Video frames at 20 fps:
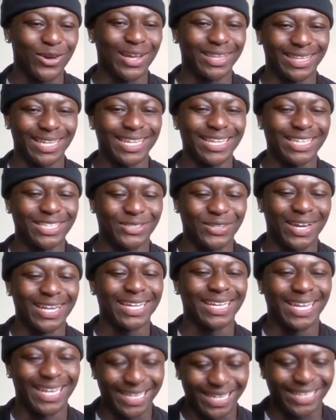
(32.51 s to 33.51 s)
I think he's trying to
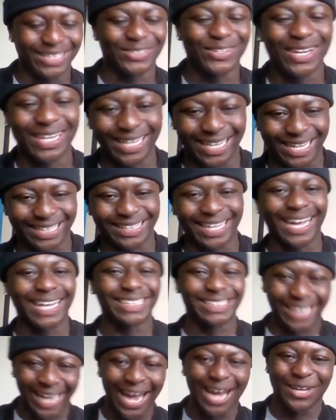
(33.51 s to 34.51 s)
get
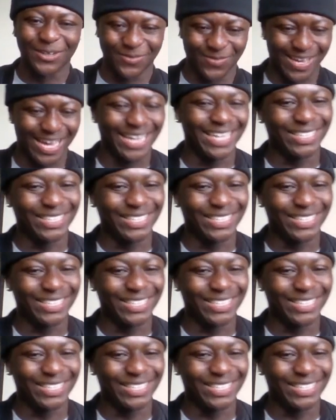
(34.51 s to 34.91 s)
that check, man.